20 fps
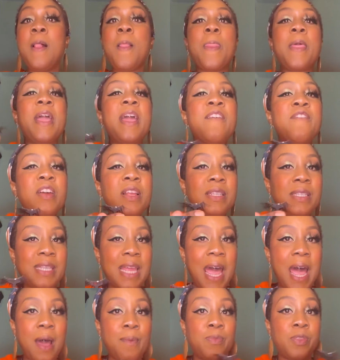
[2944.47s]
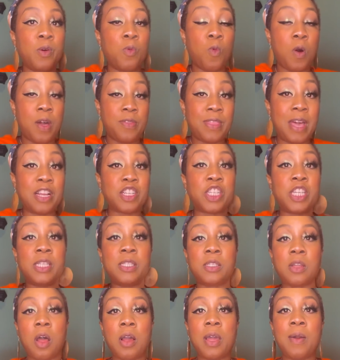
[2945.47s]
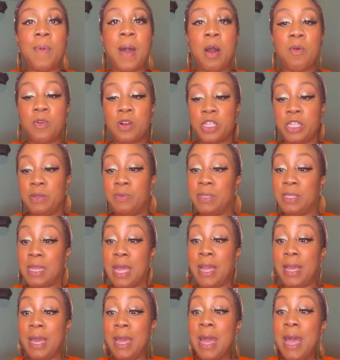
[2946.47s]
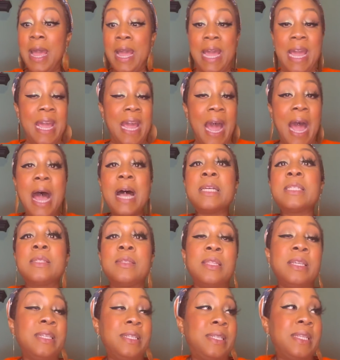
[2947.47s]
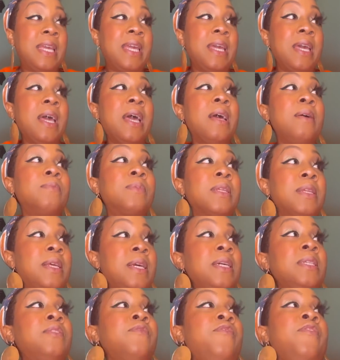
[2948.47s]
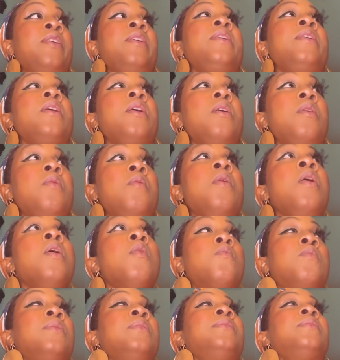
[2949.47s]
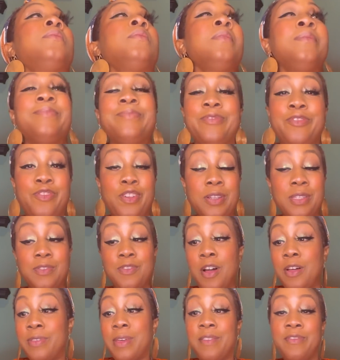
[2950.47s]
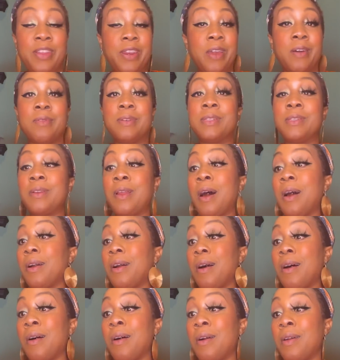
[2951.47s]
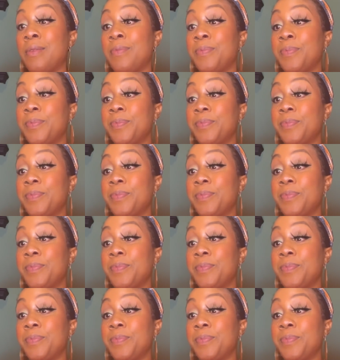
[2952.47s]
Even Tab, the one that she's talking about where she was like, he has the DMs and his video was, first of all, that video is not gone.